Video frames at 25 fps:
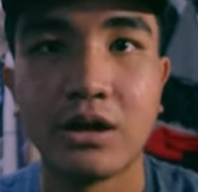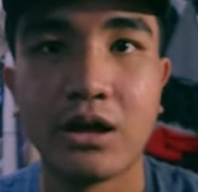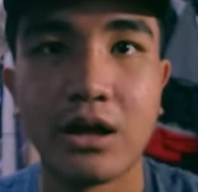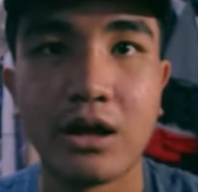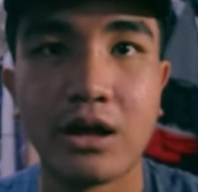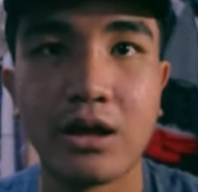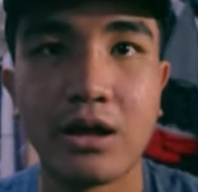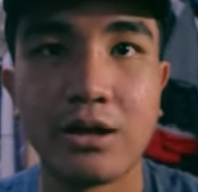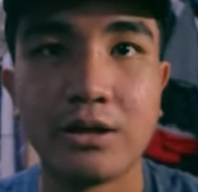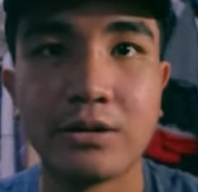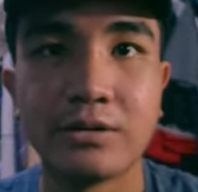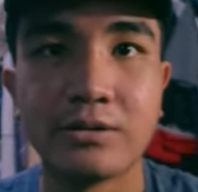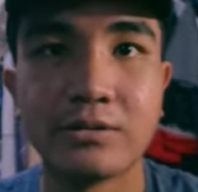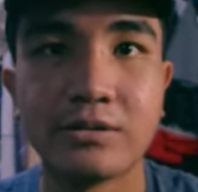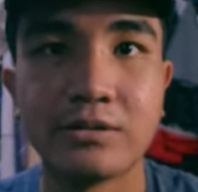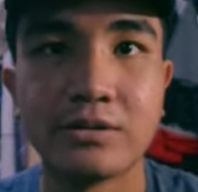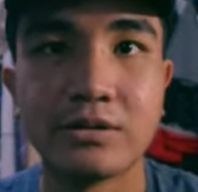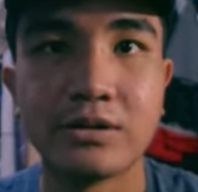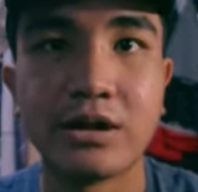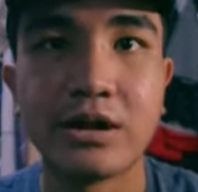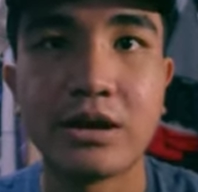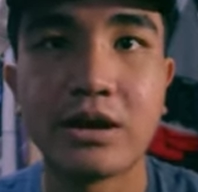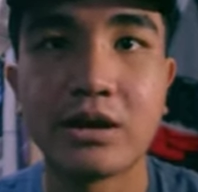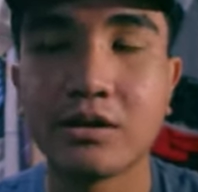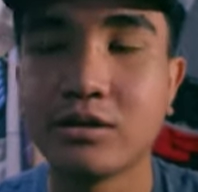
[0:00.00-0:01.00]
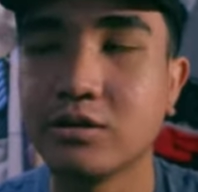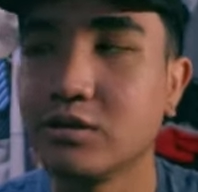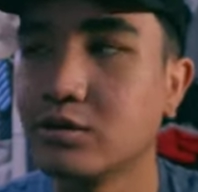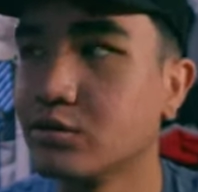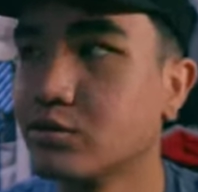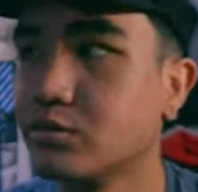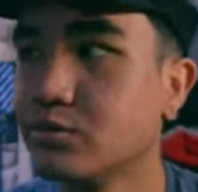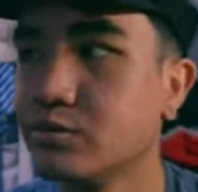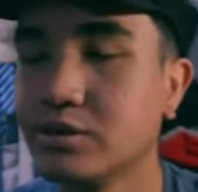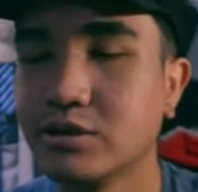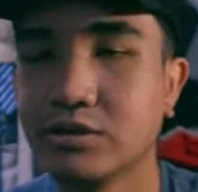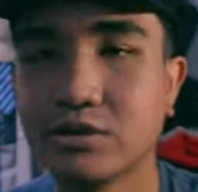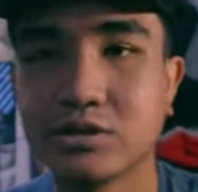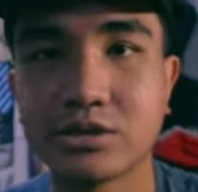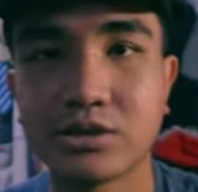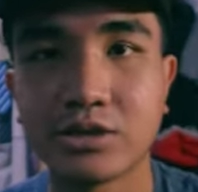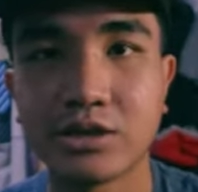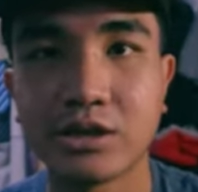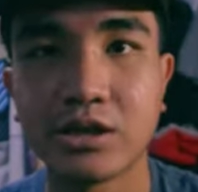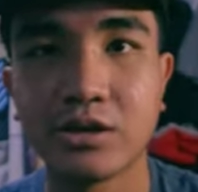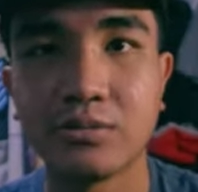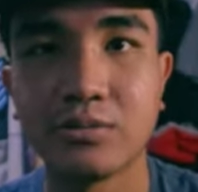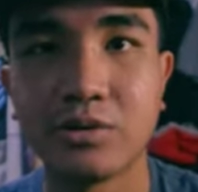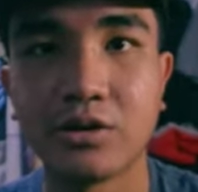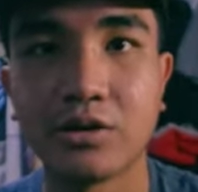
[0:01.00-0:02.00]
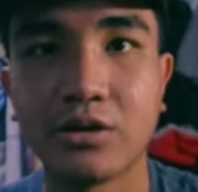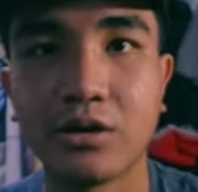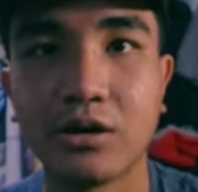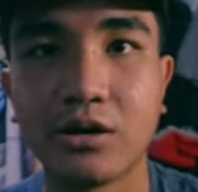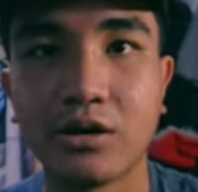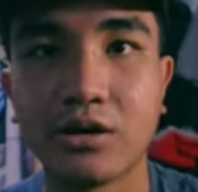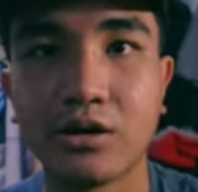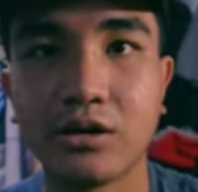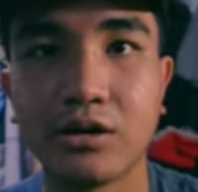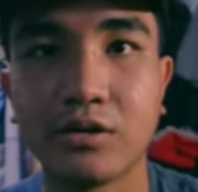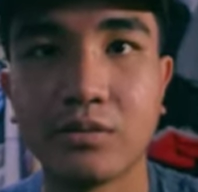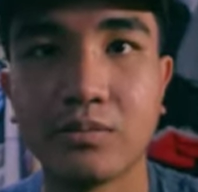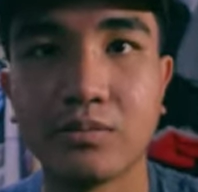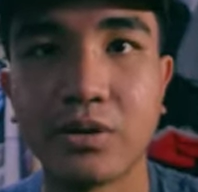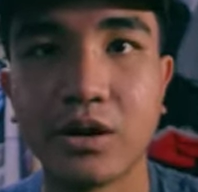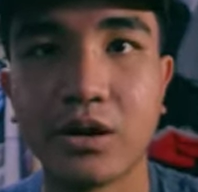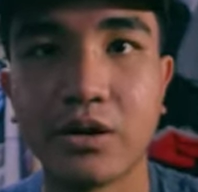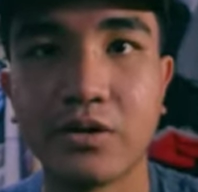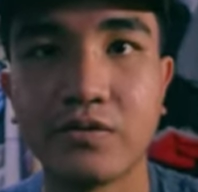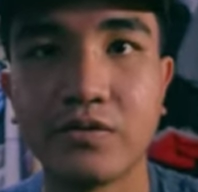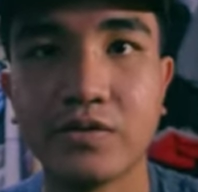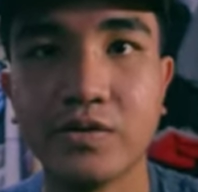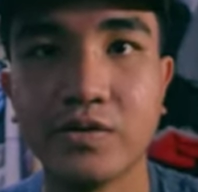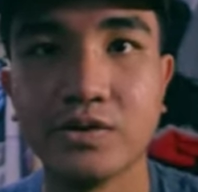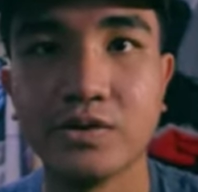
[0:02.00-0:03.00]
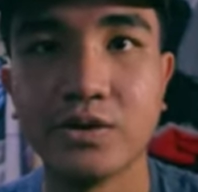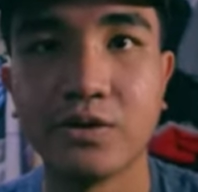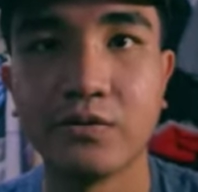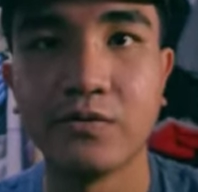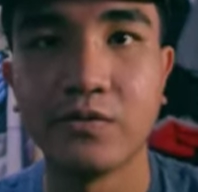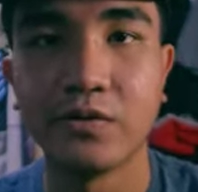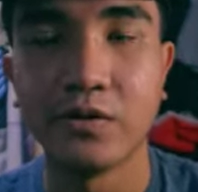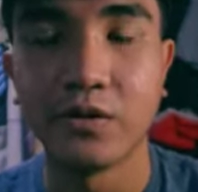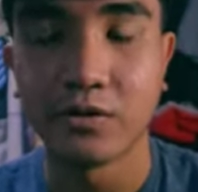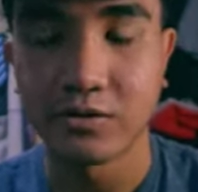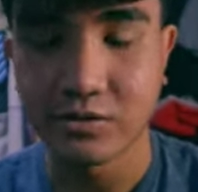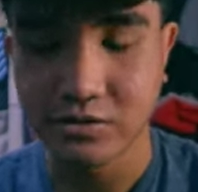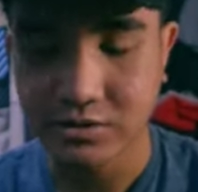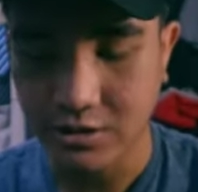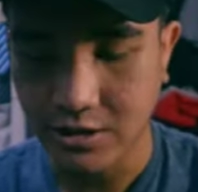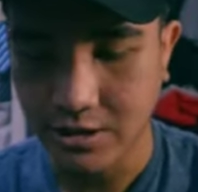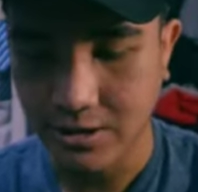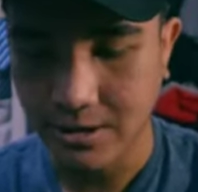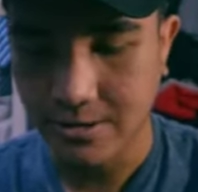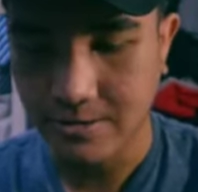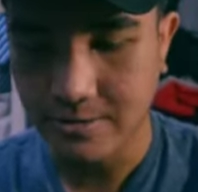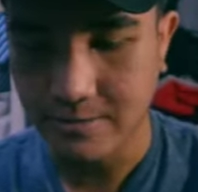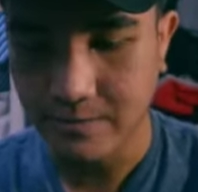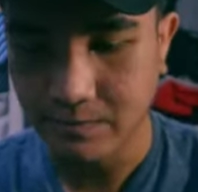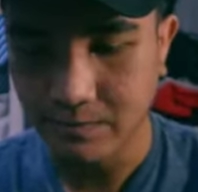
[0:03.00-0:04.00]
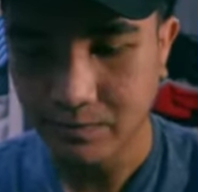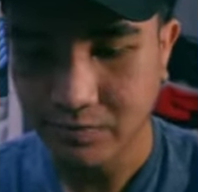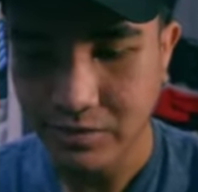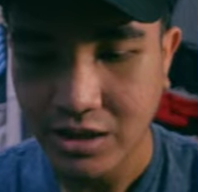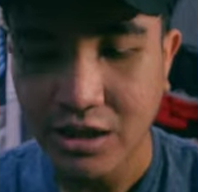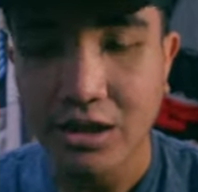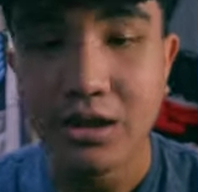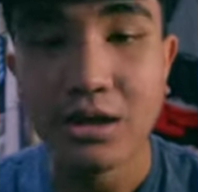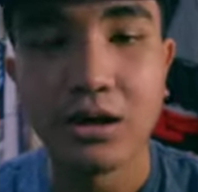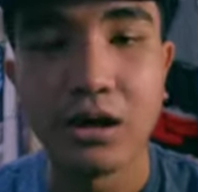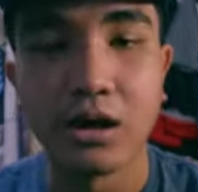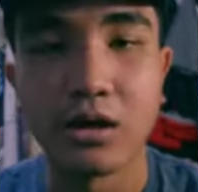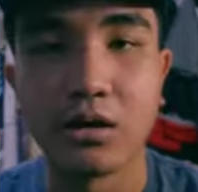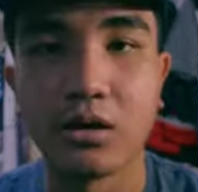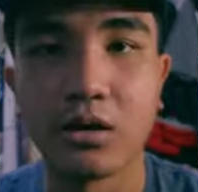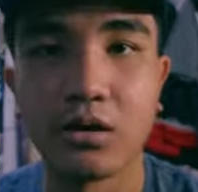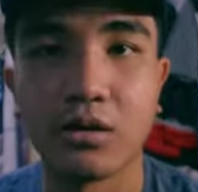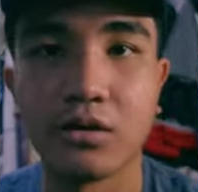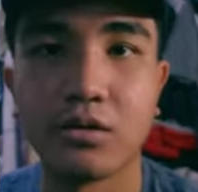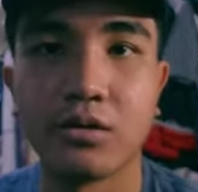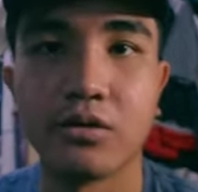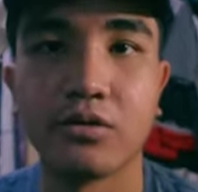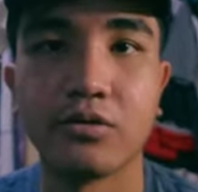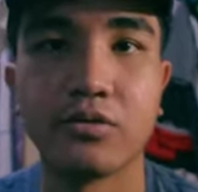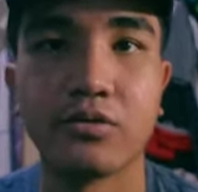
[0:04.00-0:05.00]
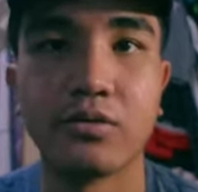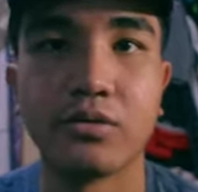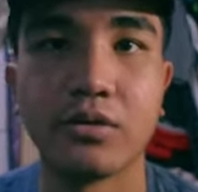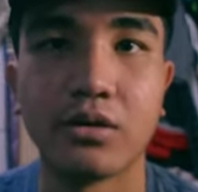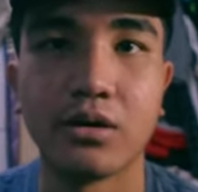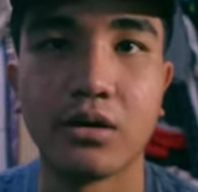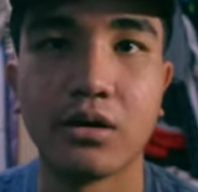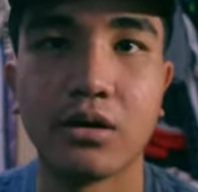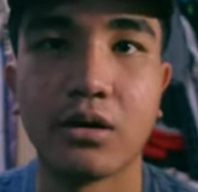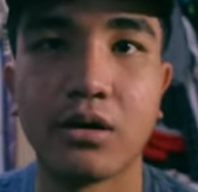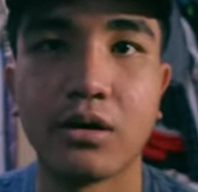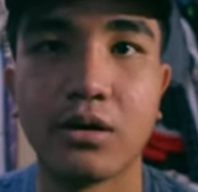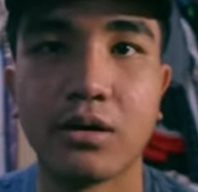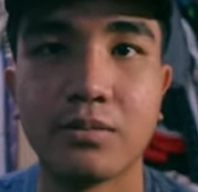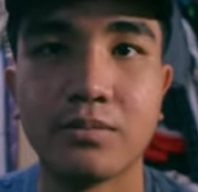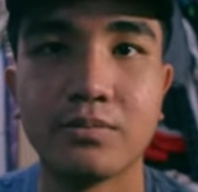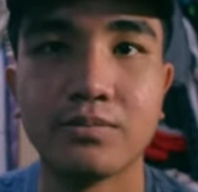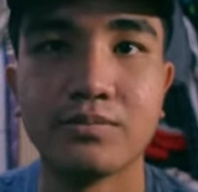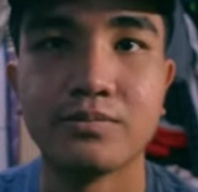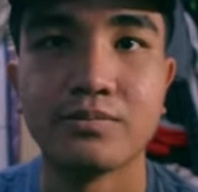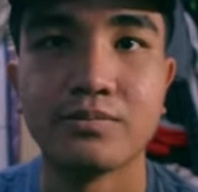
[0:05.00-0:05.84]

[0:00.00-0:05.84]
and yeah, you'll be seeing him a lot in my future vlogs and a lot of